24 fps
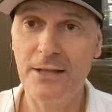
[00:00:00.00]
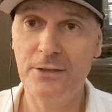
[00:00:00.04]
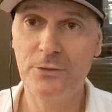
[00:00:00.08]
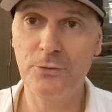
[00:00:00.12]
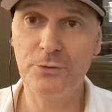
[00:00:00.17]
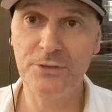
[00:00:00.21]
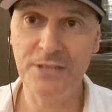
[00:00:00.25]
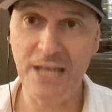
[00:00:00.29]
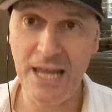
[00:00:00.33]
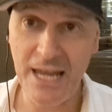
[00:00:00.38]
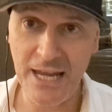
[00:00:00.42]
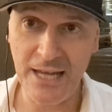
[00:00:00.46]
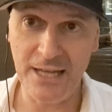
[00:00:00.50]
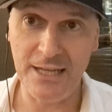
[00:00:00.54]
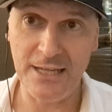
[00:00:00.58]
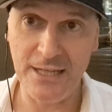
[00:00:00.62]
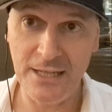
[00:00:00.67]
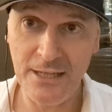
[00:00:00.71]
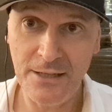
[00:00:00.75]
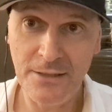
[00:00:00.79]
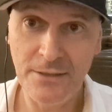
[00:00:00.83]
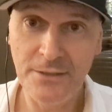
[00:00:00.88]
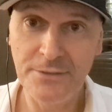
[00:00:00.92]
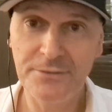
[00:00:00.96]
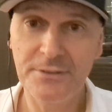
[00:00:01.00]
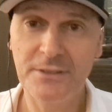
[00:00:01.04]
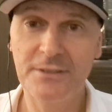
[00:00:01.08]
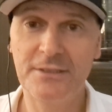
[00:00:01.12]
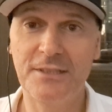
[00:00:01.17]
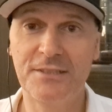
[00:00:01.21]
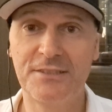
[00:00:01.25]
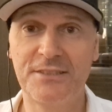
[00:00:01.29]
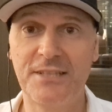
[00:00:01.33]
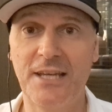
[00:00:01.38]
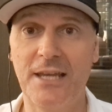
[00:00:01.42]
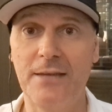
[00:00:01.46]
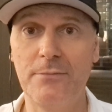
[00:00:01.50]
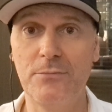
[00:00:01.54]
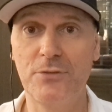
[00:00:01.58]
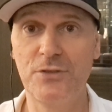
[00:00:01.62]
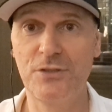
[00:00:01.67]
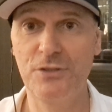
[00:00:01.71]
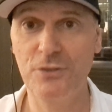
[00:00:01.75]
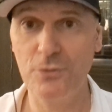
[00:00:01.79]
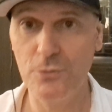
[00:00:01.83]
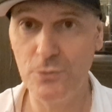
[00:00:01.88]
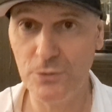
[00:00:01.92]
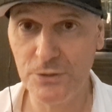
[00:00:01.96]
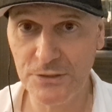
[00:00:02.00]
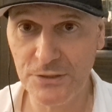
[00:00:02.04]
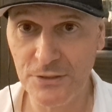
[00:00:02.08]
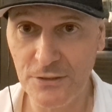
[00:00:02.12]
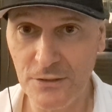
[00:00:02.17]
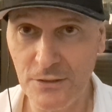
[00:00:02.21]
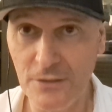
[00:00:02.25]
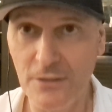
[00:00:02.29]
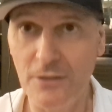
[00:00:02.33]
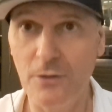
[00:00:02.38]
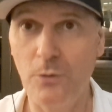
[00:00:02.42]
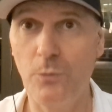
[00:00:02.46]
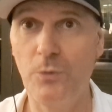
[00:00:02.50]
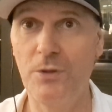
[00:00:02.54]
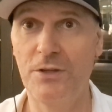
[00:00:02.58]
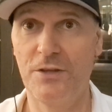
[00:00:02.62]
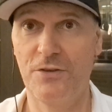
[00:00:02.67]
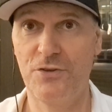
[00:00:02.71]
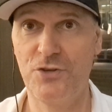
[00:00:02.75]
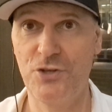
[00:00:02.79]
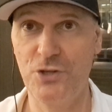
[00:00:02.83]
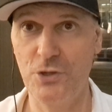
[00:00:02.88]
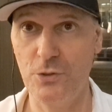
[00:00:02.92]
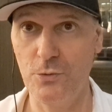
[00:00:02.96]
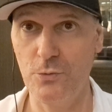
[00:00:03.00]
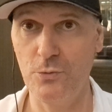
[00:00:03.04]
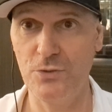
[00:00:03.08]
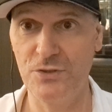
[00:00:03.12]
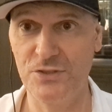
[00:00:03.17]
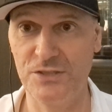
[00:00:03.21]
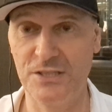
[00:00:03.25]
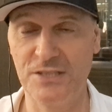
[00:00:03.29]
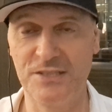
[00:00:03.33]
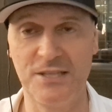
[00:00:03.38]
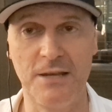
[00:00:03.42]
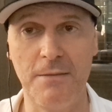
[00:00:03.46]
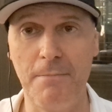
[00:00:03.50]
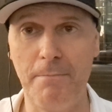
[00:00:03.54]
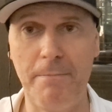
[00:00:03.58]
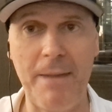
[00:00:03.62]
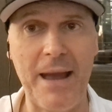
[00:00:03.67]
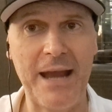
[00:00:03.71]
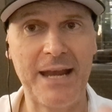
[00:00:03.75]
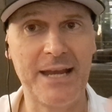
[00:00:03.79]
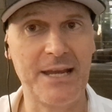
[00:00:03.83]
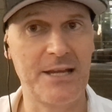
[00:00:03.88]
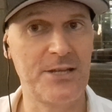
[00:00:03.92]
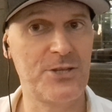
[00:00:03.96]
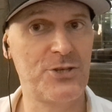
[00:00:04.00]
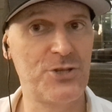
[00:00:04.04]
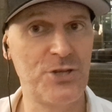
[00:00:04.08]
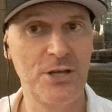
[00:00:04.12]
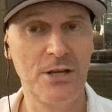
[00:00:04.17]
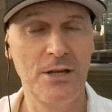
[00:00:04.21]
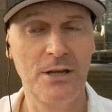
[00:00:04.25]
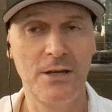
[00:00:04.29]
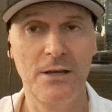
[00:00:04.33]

Today, the same suit with the shoes, the same package,